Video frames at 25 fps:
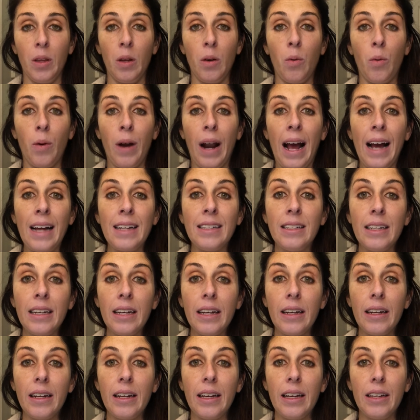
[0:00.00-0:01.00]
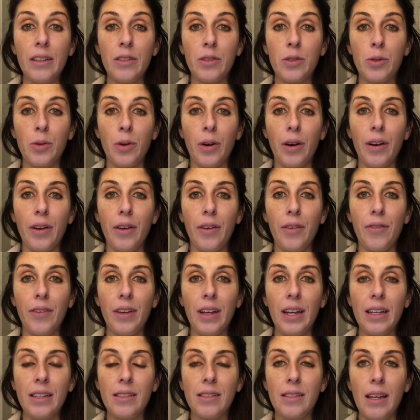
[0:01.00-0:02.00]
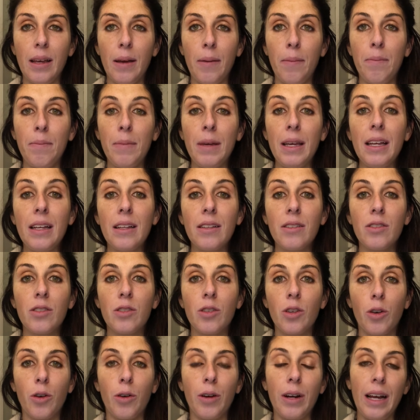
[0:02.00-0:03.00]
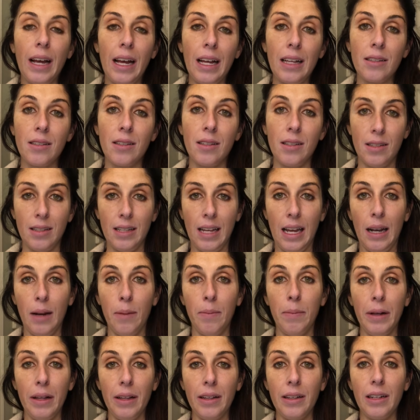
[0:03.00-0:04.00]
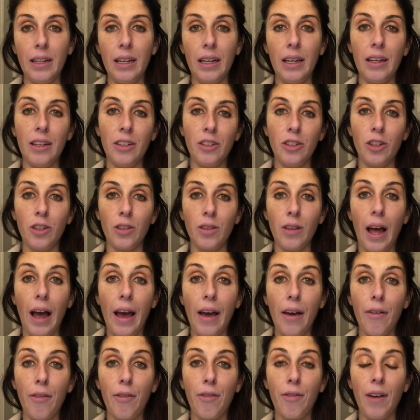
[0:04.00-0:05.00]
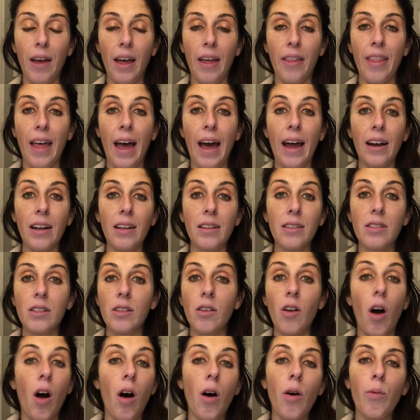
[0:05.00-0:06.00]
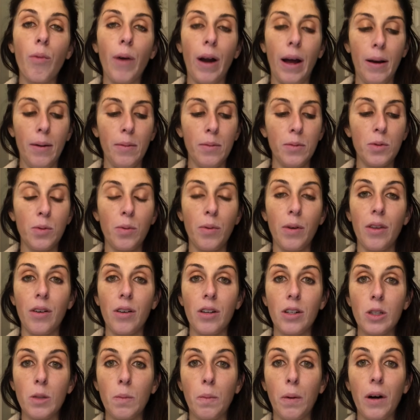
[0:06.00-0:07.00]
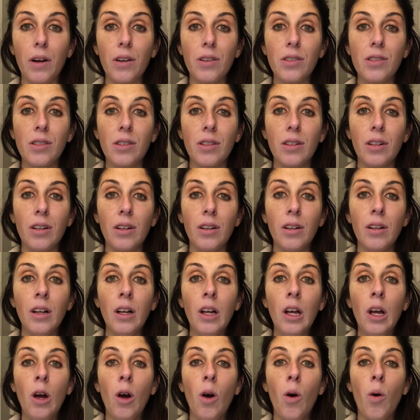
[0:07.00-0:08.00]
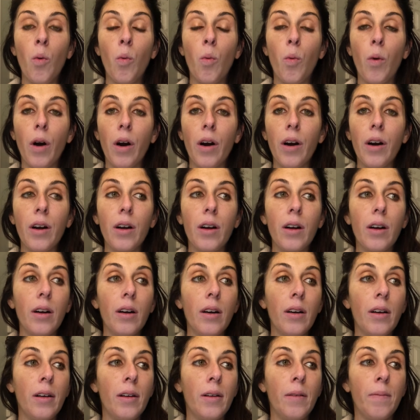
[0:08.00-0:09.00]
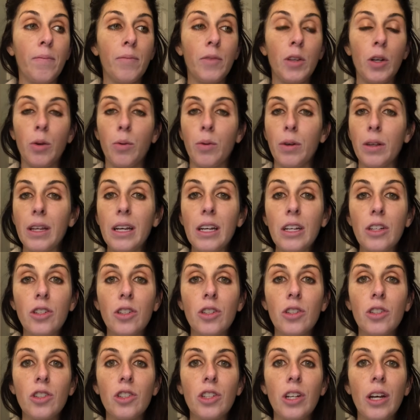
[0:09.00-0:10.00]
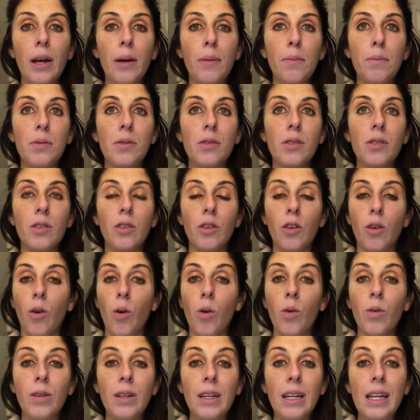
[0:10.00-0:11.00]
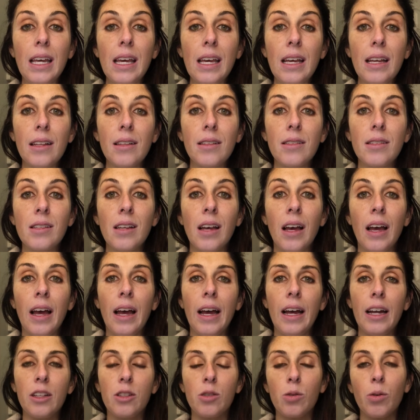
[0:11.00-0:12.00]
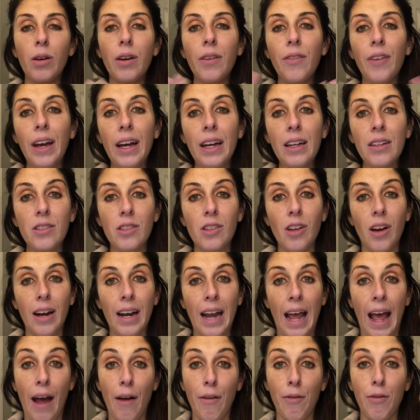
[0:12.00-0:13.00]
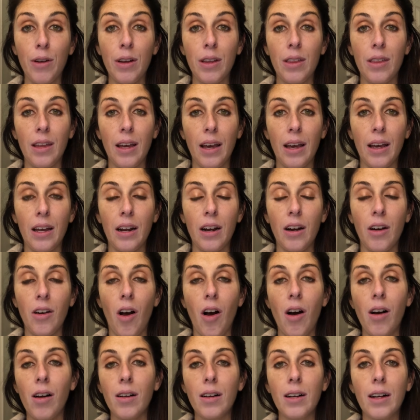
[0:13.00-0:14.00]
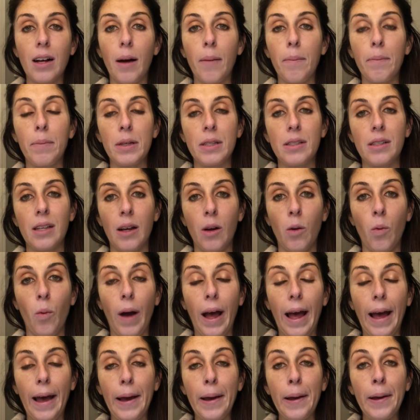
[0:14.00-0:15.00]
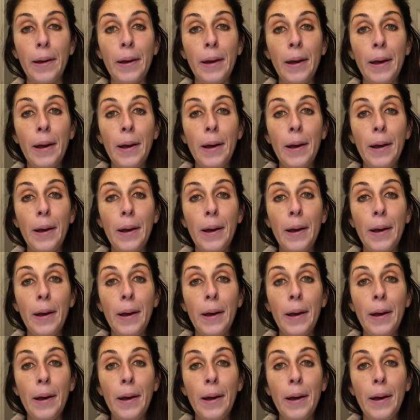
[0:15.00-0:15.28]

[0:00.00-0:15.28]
what I did is it's a means to create sustainability in your life. And that is in all realms, whether it's personal, work, your relationships, your own needs. It sort of hits on everything in an all-encompassing way.